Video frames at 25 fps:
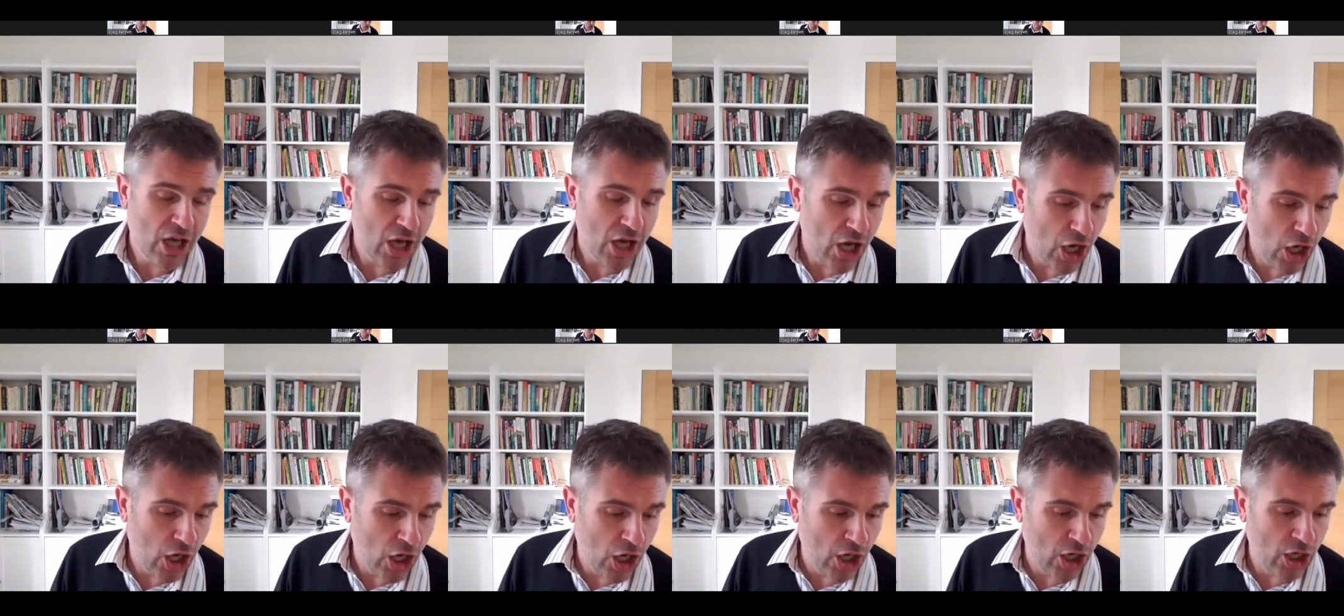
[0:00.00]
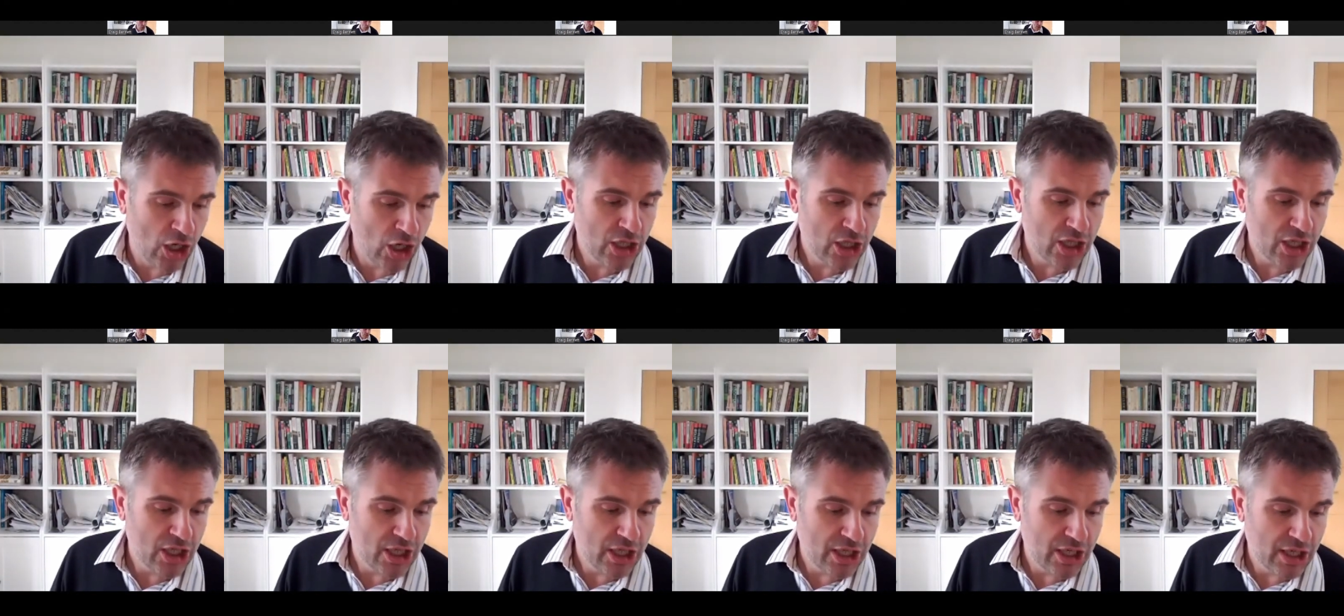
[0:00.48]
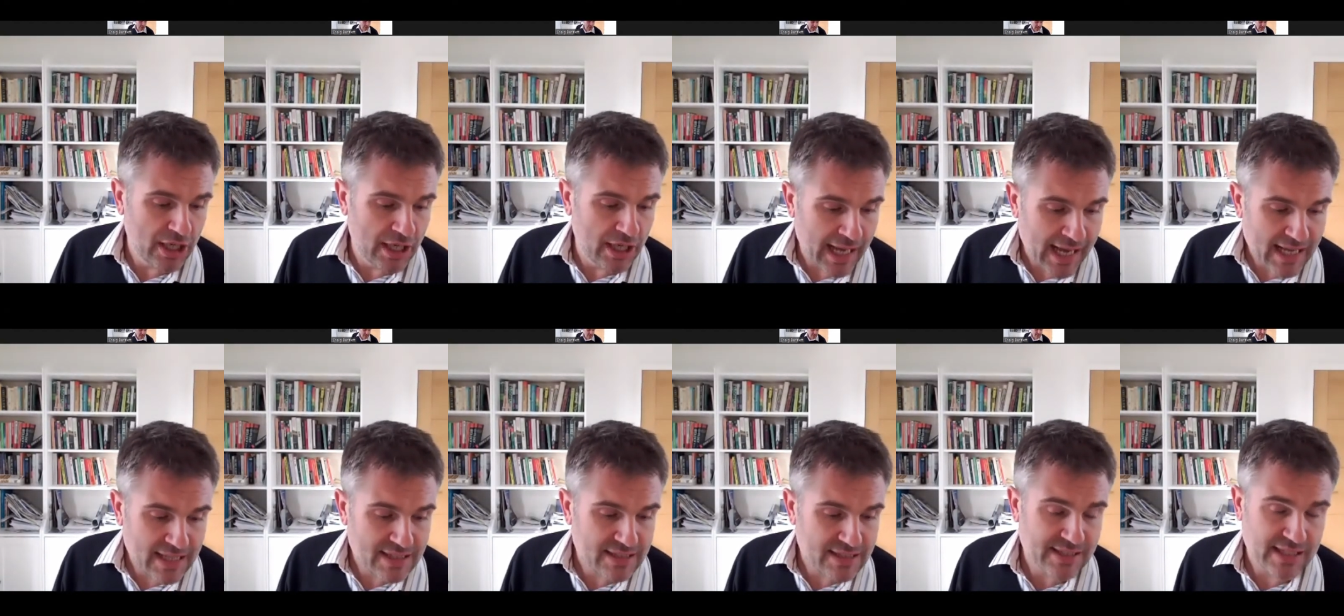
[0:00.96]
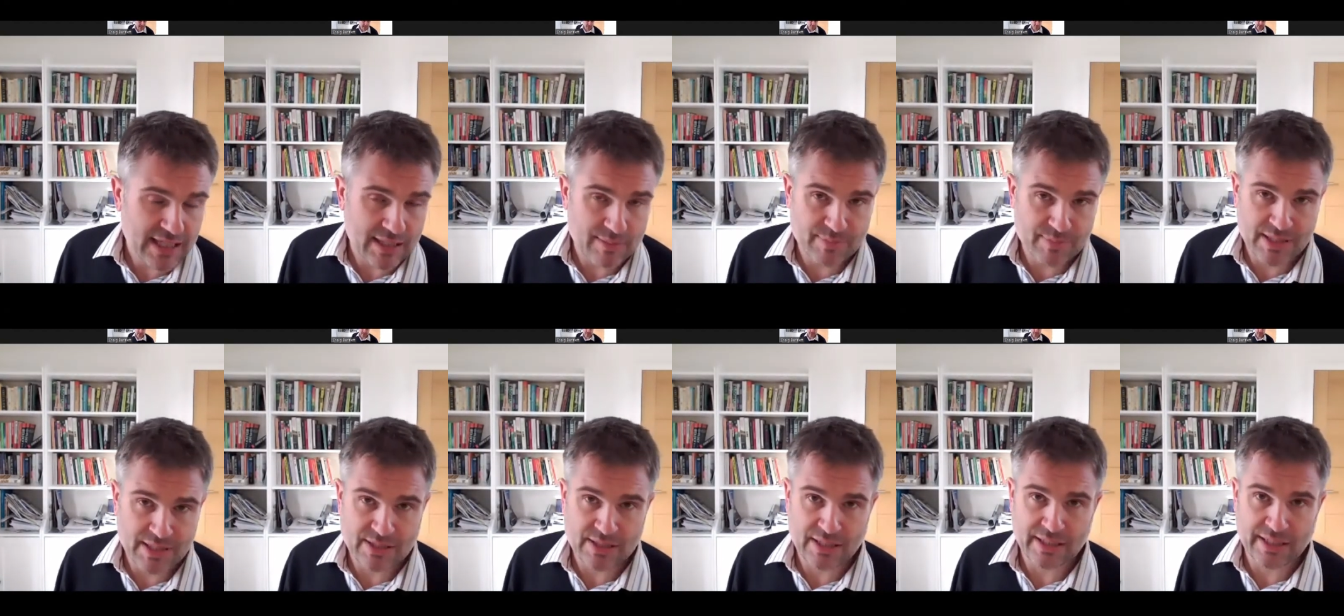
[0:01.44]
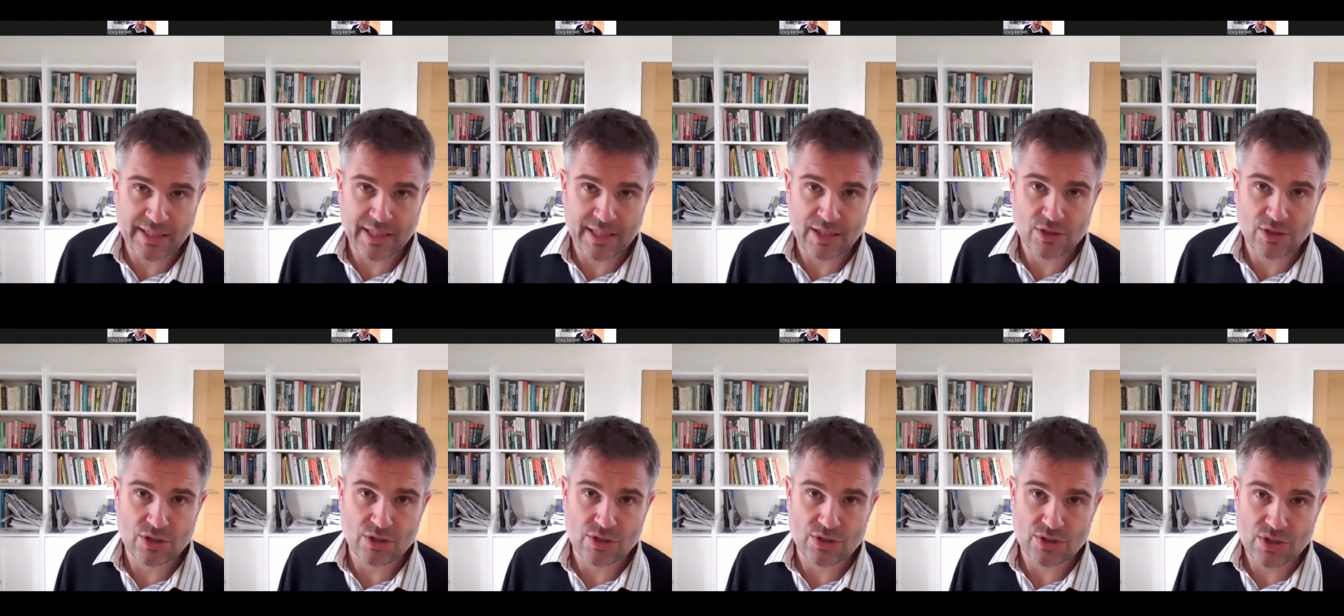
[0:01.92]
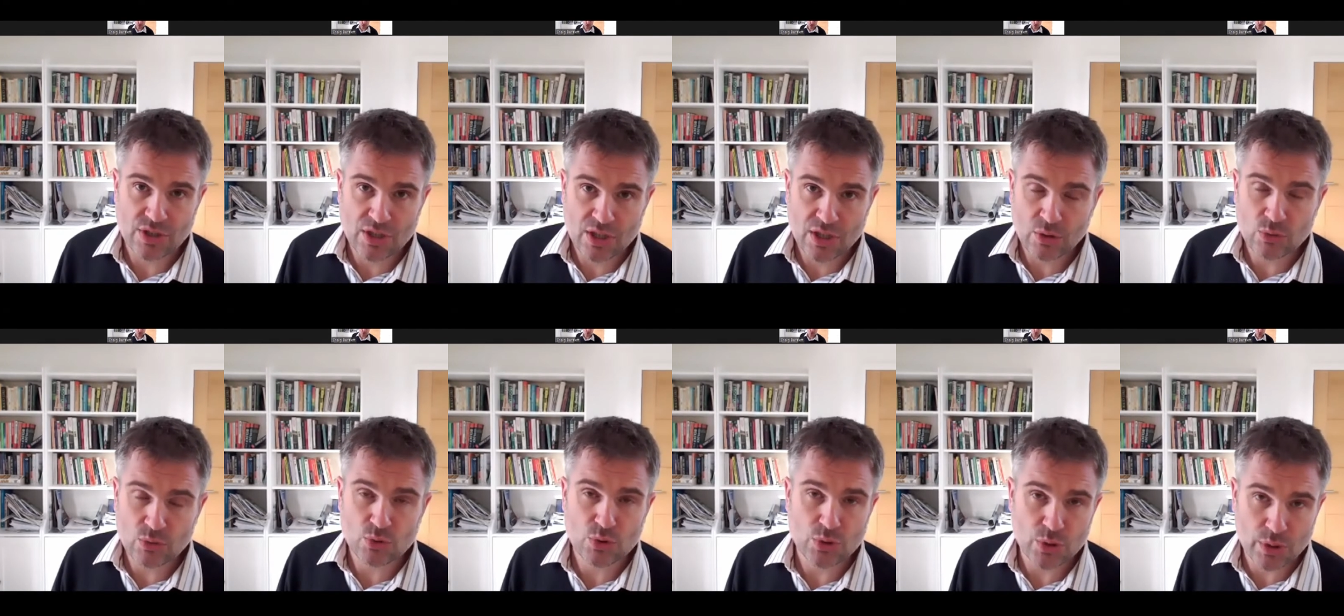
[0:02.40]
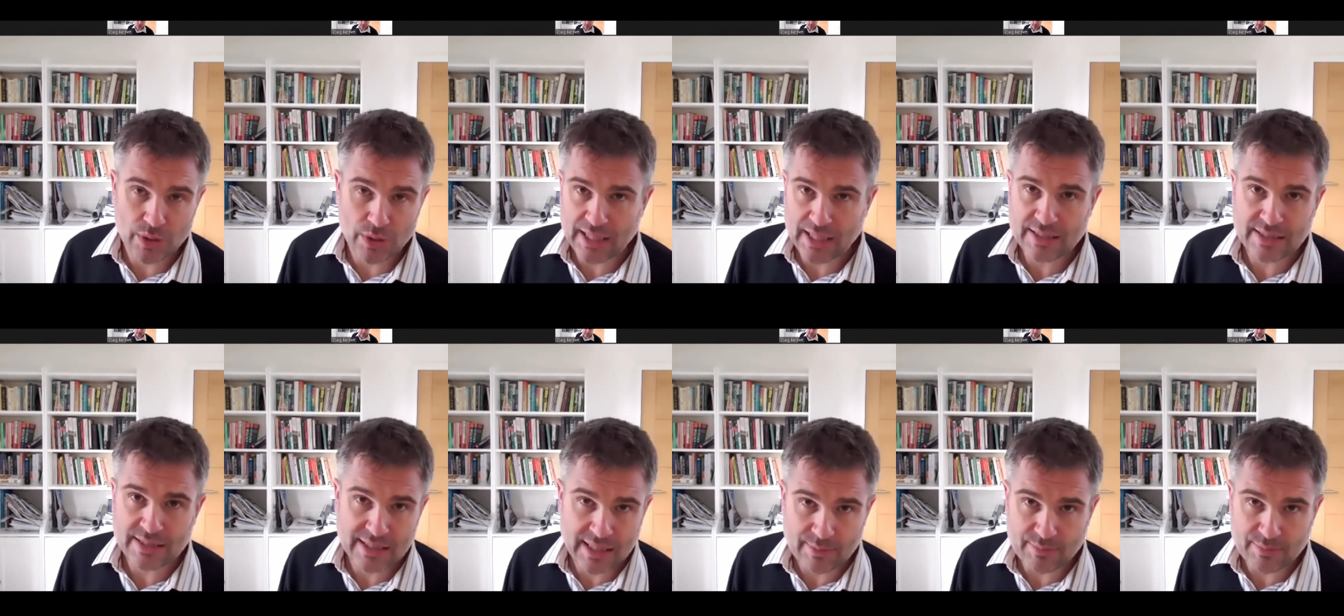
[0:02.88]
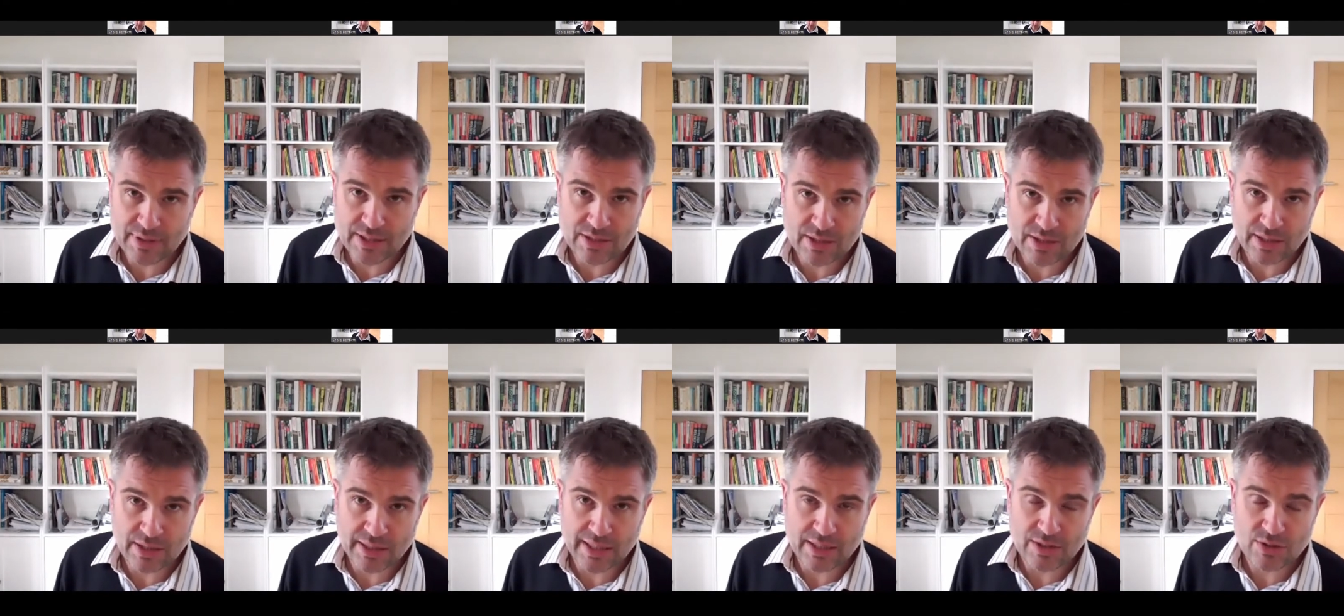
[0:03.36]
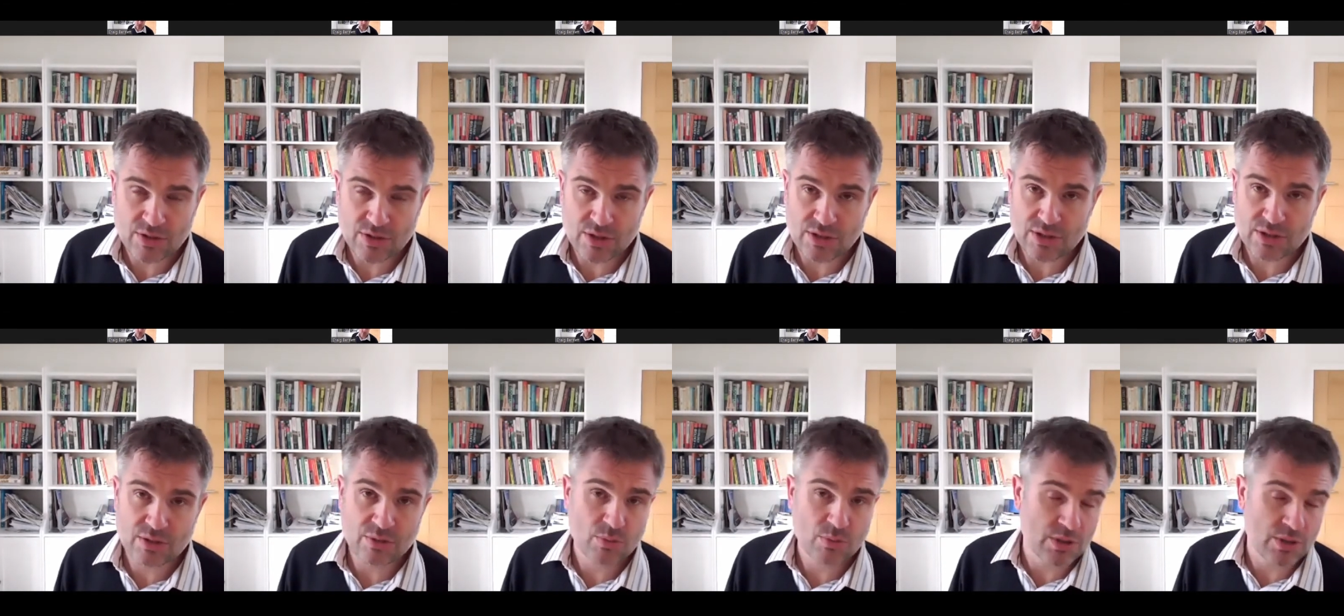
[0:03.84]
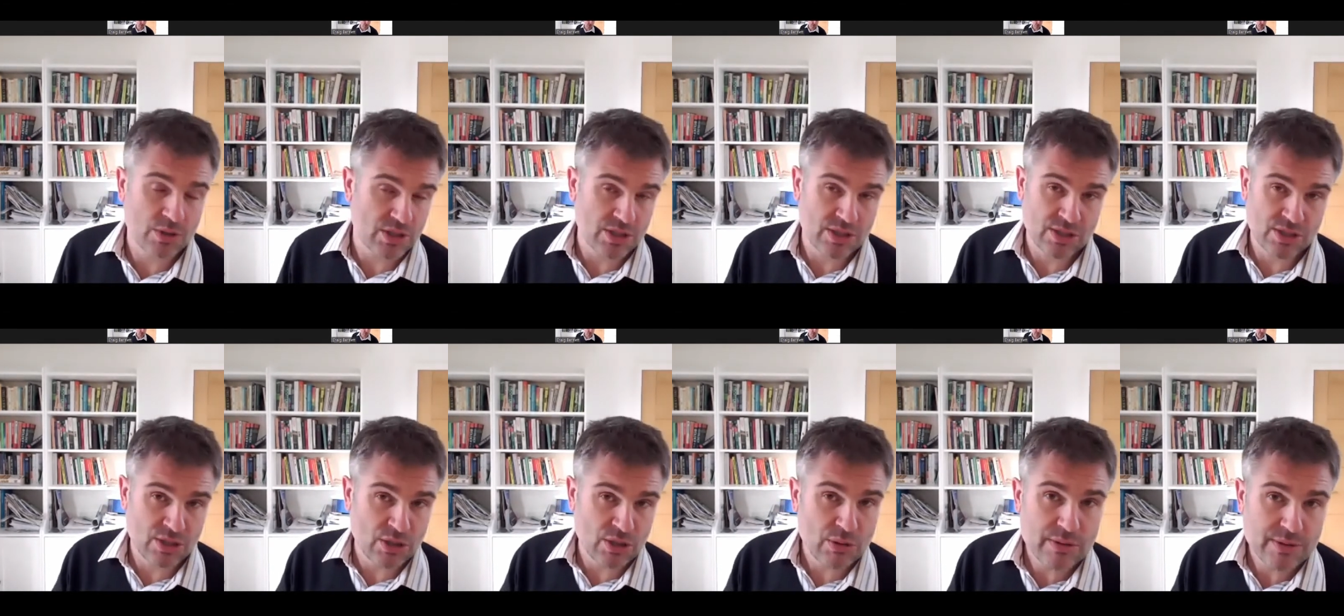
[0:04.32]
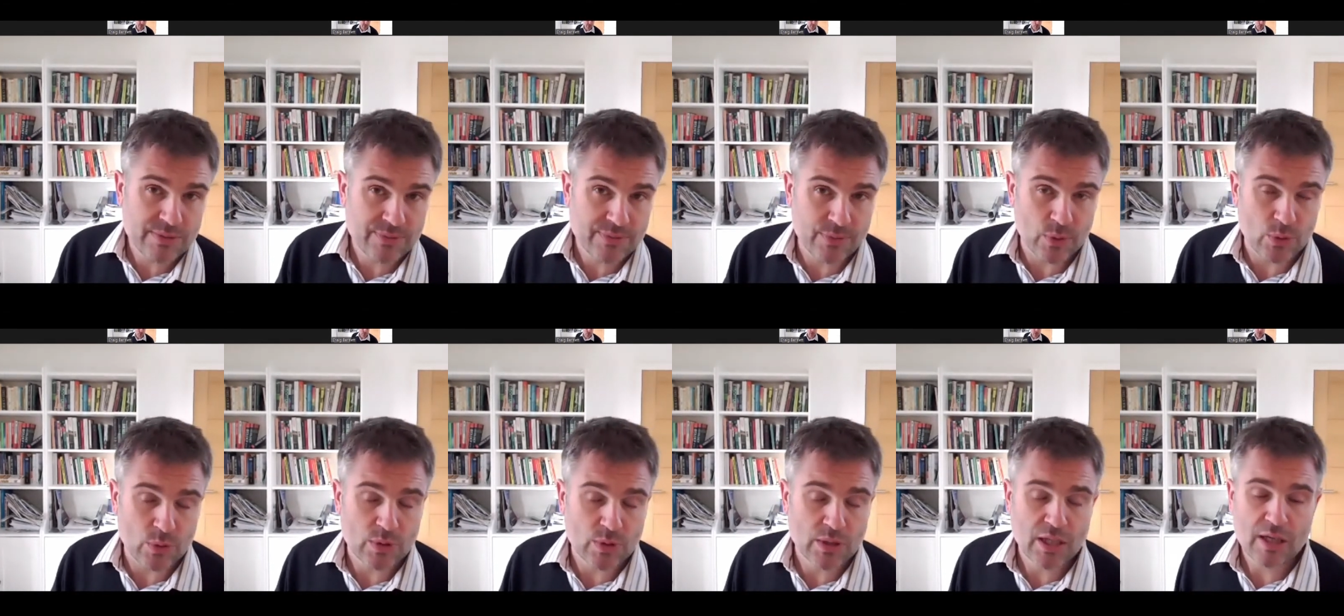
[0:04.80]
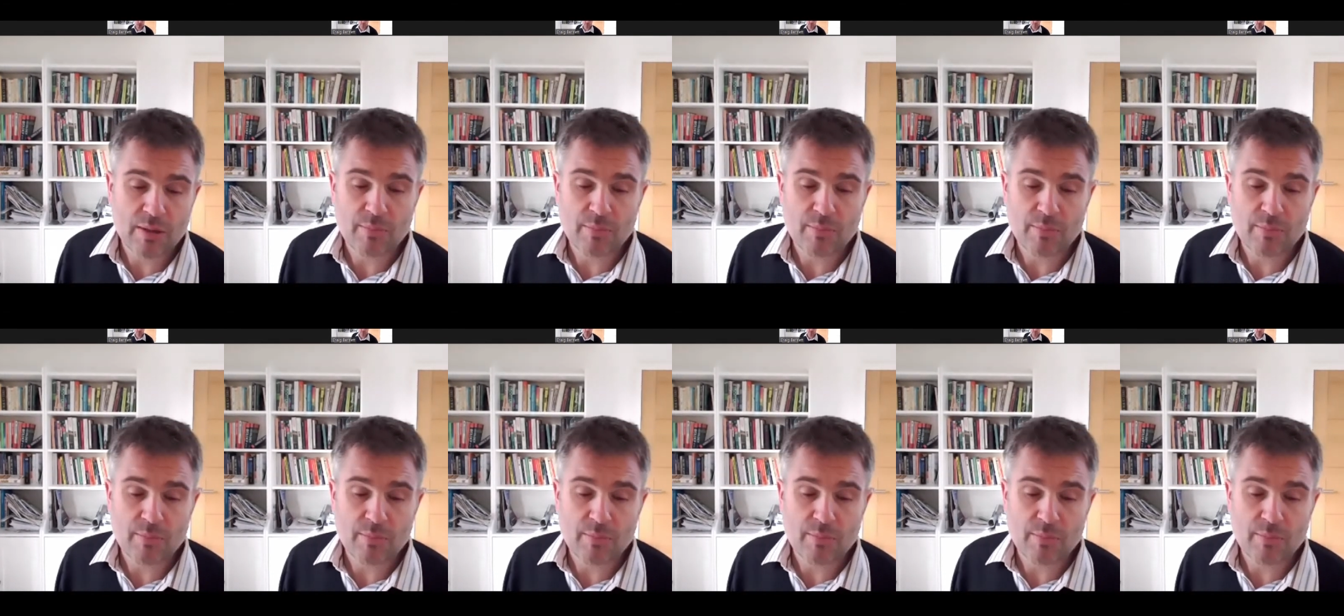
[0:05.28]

are landscape designations, cultural landscape designations, which is useful,